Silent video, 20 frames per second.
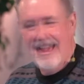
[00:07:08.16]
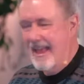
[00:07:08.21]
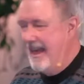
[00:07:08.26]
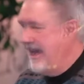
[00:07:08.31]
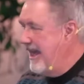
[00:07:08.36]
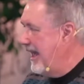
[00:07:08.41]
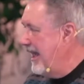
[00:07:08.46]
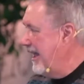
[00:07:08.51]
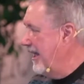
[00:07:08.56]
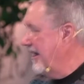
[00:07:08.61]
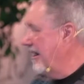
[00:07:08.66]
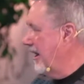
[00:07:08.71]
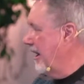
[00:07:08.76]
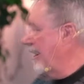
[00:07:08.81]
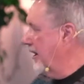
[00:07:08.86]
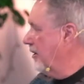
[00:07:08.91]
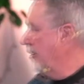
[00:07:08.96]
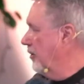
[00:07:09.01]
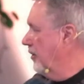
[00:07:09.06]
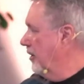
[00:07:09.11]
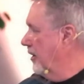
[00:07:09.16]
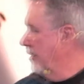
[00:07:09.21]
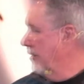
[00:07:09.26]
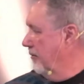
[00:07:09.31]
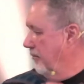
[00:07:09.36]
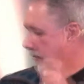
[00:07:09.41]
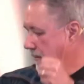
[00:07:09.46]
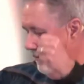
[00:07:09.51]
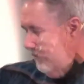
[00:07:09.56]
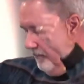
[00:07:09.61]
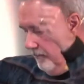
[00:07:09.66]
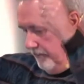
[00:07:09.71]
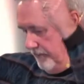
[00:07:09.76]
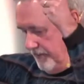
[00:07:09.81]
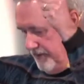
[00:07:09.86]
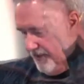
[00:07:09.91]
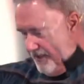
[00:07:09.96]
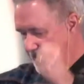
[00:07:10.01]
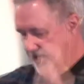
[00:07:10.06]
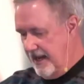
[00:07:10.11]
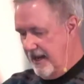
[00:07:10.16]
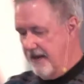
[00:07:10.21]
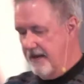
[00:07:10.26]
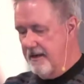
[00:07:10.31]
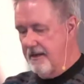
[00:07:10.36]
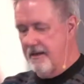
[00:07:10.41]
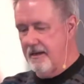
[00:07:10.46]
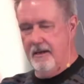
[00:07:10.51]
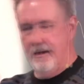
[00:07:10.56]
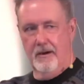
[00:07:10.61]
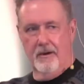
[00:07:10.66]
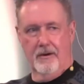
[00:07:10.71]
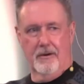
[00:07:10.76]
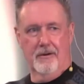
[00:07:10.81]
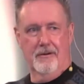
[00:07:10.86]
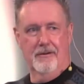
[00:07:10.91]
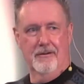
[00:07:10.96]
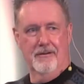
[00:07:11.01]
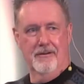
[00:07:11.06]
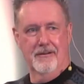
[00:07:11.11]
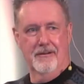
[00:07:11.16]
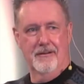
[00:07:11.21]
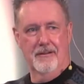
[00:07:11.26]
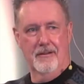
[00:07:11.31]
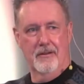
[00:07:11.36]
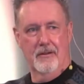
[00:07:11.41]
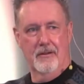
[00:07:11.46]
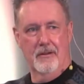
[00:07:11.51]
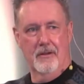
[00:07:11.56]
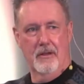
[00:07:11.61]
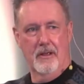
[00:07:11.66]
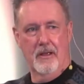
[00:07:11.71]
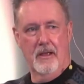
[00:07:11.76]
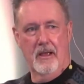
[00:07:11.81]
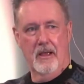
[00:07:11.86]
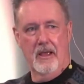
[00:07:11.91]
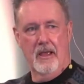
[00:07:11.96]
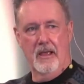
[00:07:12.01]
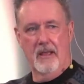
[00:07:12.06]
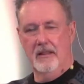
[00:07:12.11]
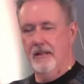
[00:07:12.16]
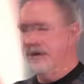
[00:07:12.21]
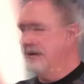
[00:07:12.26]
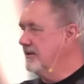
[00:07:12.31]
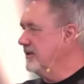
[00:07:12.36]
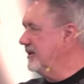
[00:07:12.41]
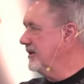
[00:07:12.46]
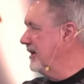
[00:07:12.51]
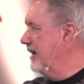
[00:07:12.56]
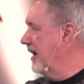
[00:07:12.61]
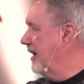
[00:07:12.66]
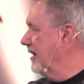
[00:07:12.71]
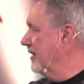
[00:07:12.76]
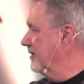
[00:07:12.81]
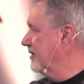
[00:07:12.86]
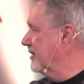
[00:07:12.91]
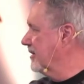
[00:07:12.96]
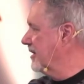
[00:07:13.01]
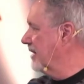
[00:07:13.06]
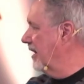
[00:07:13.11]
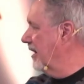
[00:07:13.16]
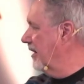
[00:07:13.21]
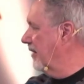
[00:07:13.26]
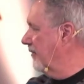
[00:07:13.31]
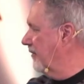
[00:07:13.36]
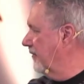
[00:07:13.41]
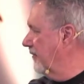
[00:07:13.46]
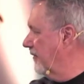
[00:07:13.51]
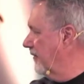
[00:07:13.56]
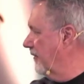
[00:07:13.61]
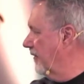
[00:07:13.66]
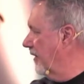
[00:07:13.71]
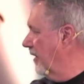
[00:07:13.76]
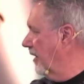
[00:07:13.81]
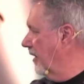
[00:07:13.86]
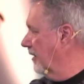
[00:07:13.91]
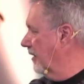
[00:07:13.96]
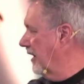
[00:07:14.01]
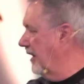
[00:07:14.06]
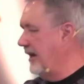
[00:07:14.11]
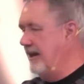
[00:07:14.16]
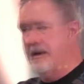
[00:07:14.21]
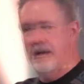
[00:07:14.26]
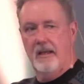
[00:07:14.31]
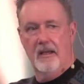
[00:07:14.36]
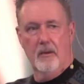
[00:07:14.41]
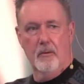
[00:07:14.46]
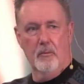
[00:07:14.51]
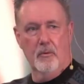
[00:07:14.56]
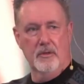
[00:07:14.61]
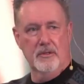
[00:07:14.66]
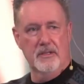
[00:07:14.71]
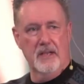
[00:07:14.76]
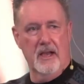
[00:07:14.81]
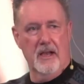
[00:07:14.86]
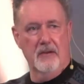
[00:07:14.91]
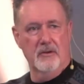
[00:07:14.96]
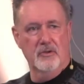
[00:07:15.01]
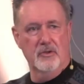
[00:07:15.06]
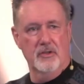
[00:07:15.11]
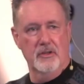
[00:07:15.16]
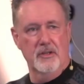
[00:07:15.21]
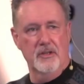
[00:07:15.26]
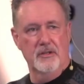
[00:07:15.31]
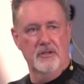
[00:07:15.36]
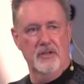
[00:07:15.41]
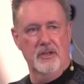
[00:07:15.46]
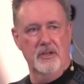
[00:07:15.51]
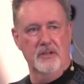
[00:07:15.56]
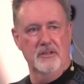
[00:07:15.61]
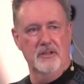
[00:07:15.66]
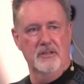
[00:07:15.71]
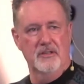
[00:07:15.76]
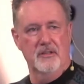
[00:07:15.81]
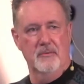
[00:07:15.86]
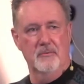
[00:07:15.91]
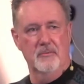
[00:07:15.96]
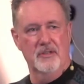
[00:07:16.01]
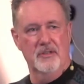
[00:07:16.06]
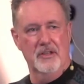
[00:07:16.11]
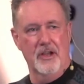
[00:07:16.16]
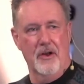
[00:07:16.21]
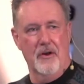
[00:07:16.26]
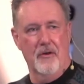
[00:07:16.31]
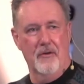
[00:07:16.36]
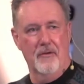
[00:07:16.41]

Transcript: and I could set it here, and let's say instead of a lady, it was actually Jesus himself.